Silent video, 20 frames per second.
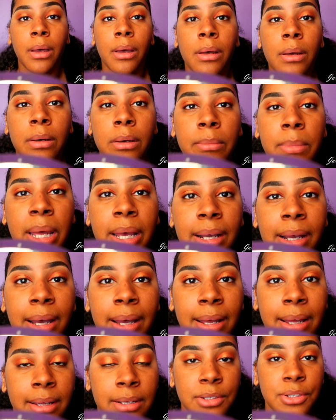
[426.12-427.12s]
Oh my
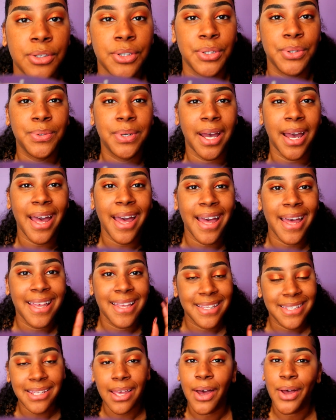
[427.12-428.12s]
god, you guys.
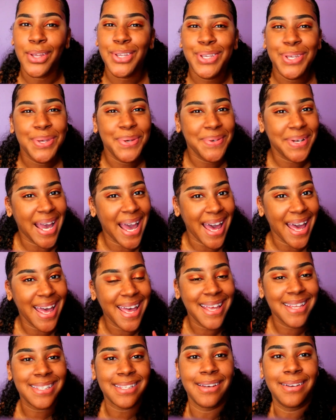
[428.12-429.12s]
You
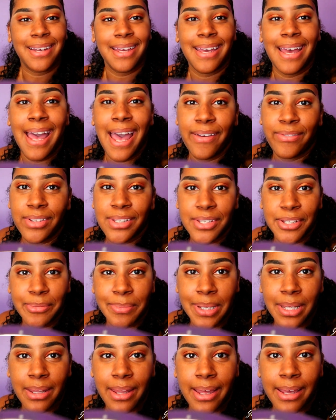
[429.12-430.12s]
guys. Okay, I have to
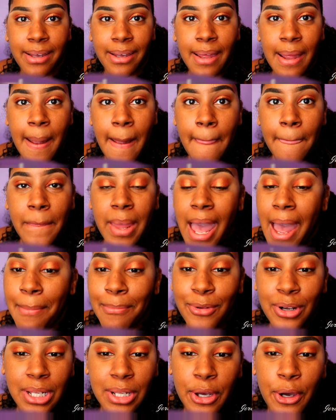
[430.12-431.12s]
zoom in. Like,
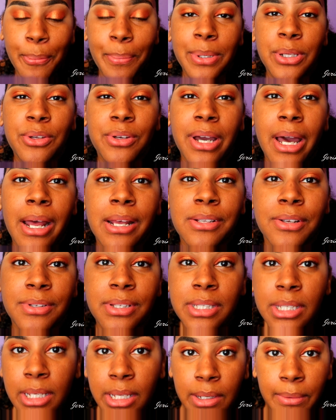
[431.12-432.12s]
I'm really hoping you guys are
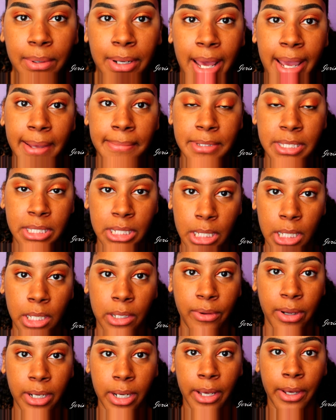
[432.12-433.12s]
seeing what I am
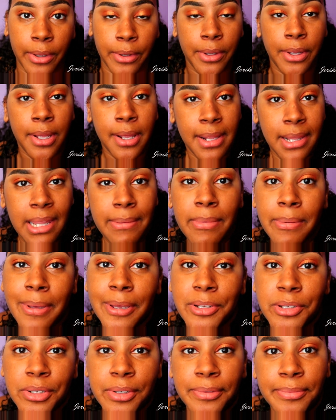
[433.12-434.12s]
seeing right now. Let me
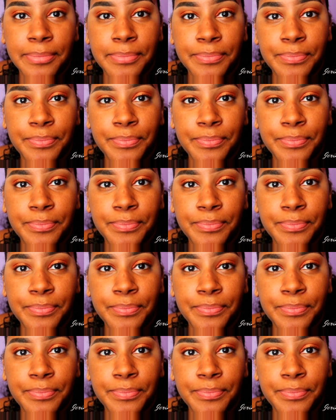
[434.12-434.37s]
make sure.